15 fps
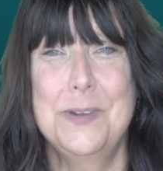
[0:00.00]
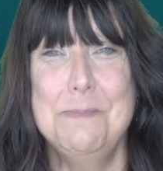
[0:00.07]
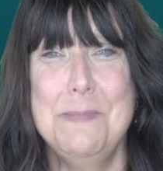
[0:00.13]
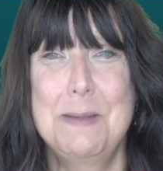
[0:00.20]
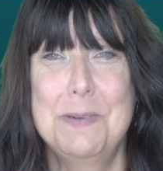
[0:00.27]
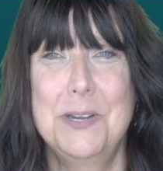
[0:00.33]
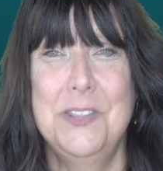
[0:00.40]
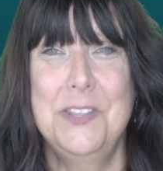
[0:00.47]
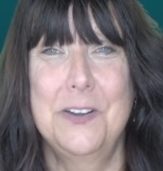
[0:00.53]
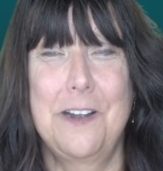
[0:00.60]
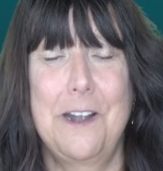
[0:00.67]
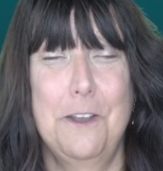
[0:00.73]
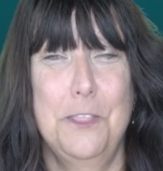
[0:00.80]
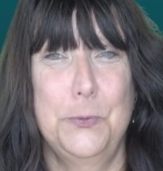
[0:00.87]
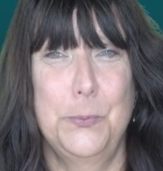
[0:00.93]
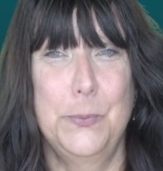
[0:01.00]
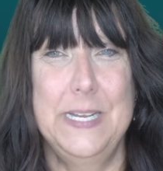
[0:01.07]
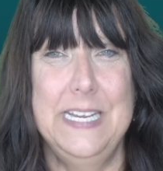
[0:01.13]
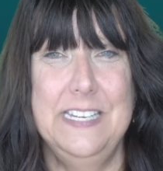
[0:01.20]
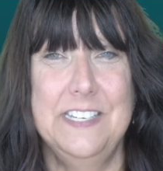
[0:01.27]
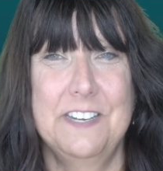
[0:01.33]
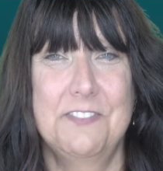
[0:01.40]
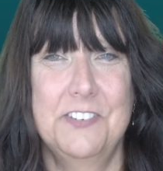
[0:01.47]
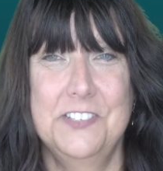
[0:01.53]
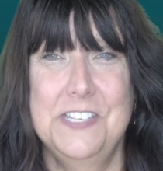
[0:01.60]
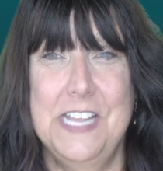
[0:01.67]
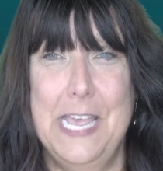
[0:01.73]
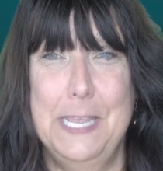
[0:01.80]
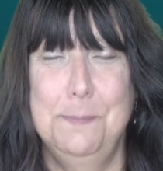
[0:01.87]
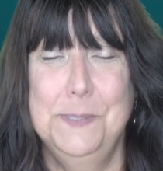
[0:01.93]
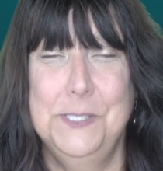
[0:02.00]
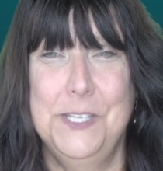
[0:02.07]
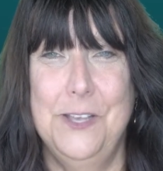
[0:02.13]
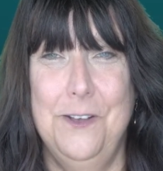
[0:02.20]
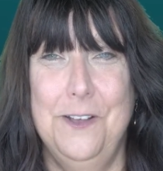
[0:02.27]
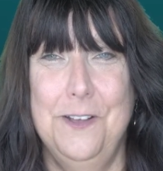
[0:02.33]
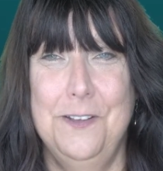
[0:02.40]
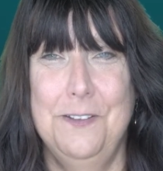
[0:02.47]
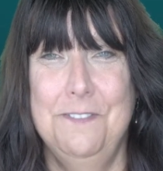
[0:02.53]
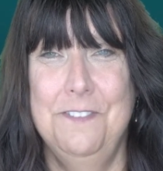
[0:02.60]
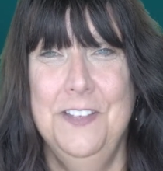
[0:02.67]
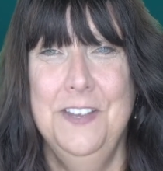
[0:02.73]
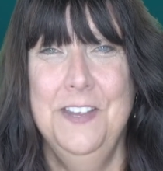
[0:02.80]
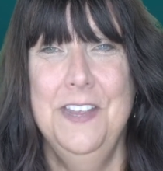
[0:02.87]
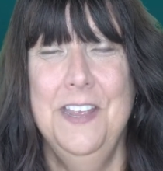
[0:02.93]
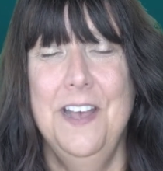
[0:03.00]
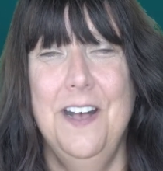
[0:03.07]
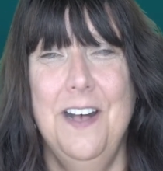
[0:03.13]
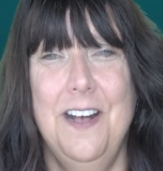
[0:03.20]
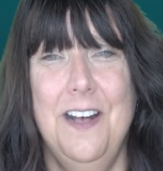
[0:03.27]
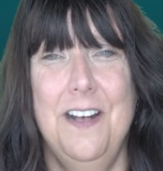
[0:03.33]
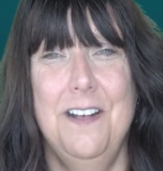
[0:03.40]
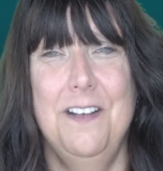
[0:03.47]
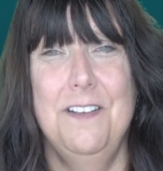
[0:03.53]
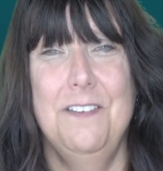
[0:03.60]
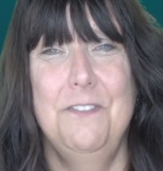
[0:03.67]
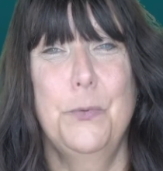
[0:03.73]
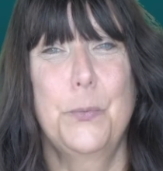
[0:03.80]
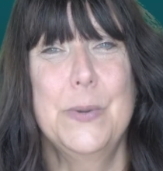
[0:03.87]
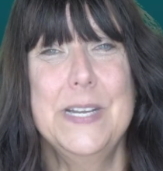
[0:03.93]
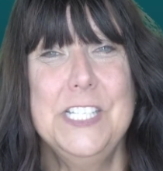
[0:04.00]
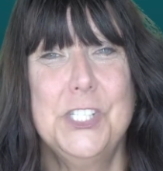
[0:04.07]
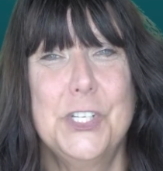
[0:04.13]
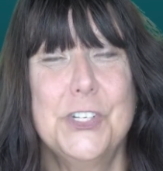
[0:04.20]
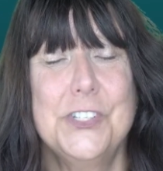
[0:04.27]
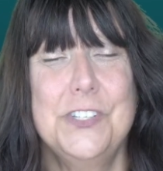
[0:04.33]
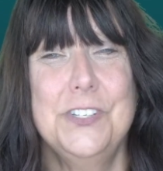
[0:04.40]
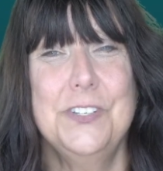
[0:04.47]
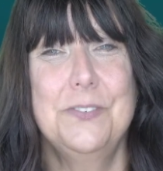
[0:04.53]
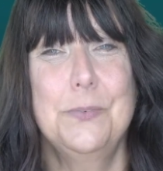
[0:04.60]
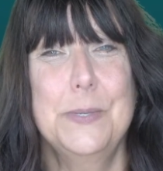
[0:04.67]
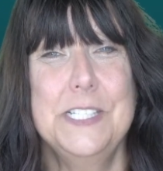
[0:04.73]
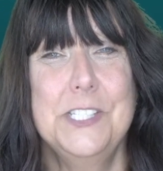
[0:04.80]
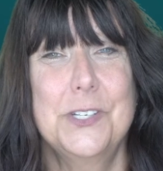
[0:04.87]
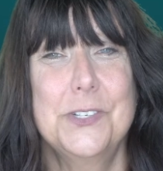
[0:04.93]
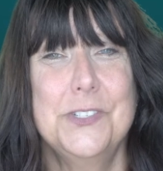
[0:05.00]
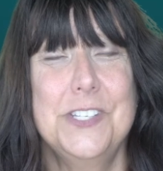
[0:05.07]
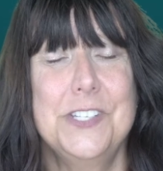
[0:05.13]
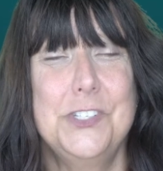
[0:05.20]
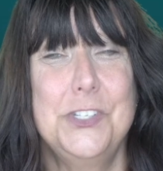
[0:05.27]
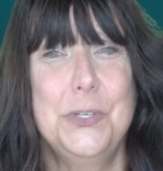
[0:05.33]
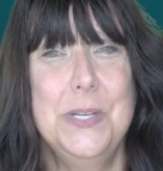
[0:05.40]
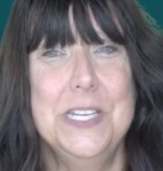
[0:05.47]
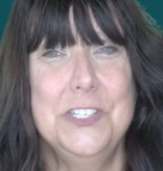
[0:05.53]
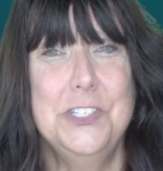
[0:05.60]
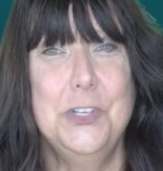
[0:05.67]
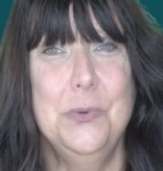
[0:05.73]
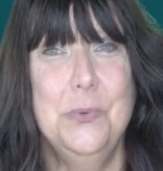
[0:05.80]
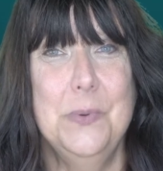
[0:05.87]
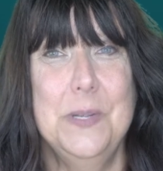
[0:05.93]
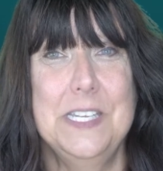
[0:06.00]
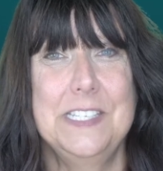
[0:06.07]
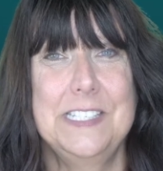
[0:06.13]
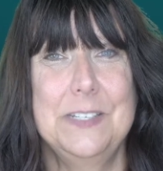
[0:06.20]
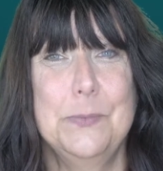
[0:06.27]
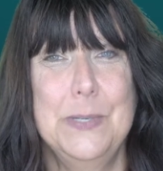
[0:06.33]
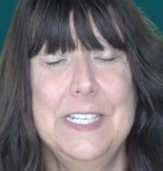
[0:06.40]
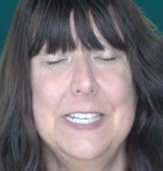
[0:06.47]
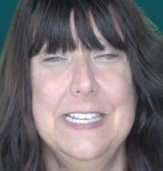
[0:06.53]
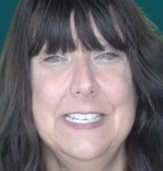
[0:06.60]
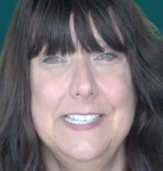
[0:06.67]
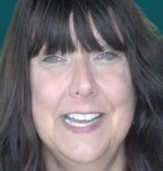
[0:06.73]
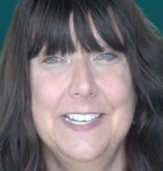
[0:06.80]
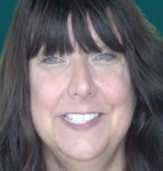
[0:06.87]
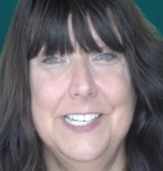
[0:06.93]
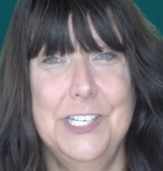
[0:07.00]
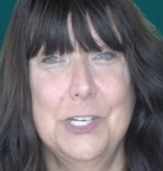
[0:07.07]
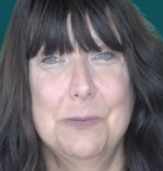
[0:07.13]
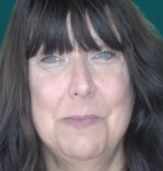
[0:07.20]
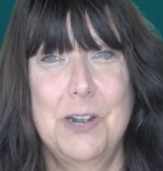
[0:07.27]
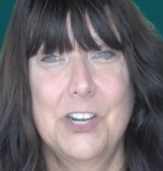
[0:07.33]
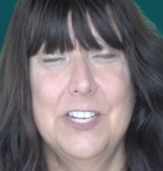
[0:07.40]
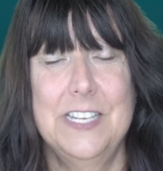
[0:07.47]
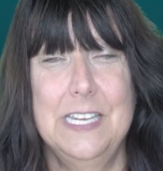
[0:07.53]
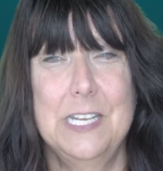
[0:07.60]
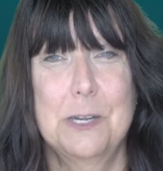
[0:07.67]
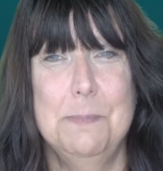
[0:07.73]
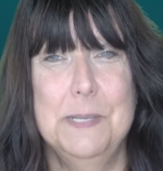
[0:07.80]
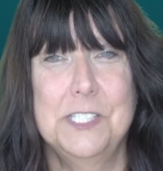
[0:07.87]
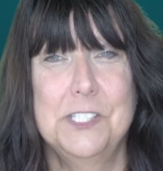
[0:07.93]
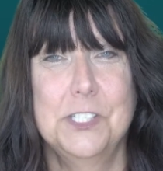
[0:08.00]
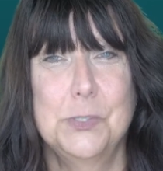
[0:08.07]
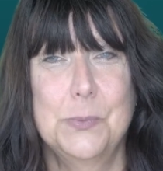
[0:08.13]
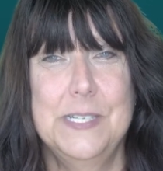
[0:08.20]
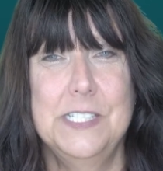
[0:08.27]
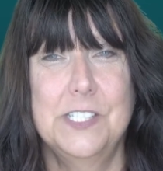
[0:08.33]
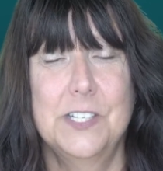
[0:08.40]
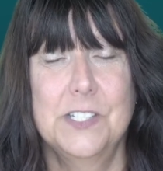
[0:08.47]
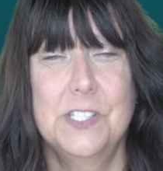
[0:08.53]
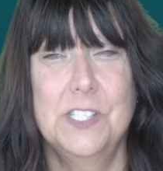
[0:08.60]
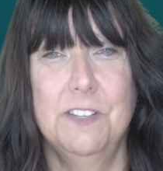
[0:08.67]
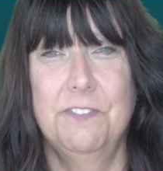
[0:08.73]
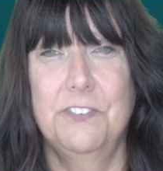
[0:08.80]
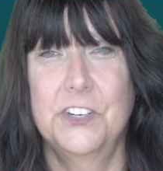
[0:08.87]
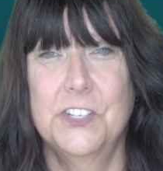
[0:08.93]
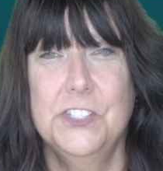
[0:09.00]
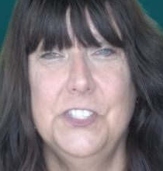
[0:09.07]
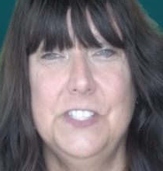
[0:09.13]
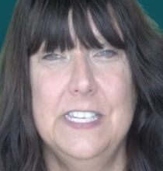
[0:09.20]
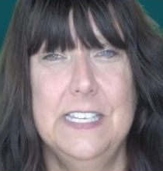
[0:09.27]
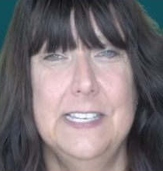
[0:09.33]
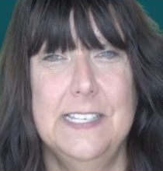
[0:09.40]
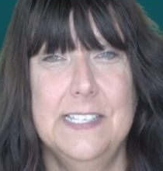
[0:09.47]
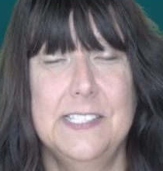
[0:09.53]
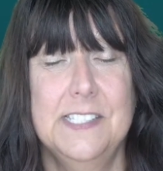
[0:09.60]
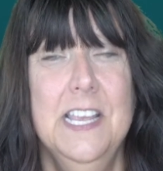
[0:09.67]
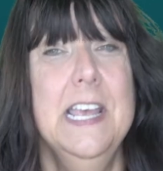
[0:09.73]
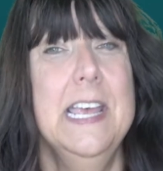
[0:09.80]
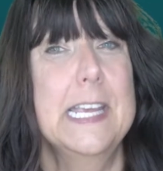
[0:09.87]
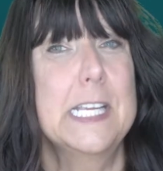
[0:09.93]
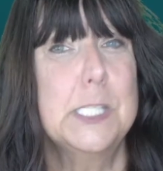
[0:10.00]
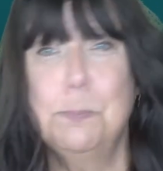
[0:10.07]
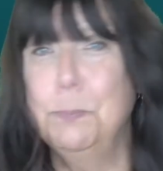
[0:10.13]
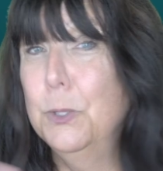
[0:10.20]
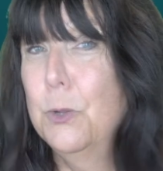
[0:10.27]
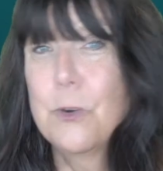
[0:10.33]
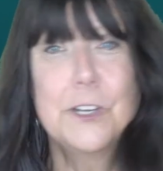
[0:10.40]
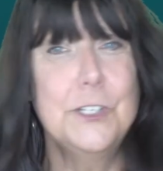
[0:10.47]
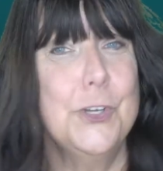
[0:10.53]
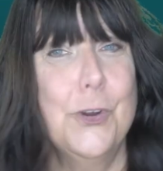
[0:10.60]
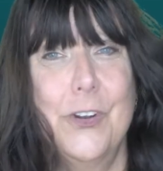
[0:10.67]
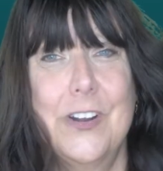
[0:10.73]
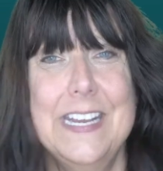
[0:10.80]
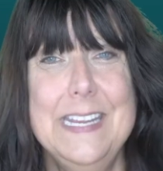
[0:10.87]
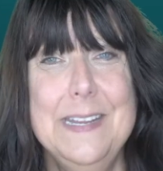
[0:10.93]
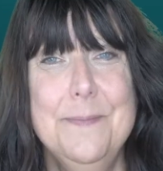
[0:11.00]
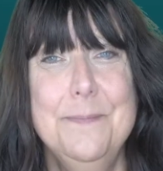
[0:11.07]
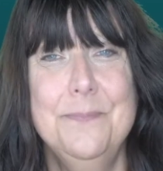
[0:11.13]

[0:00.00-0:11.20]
remember, there are 3 different types of research that you can do when conducting your marketing or business research. The first is exploratory.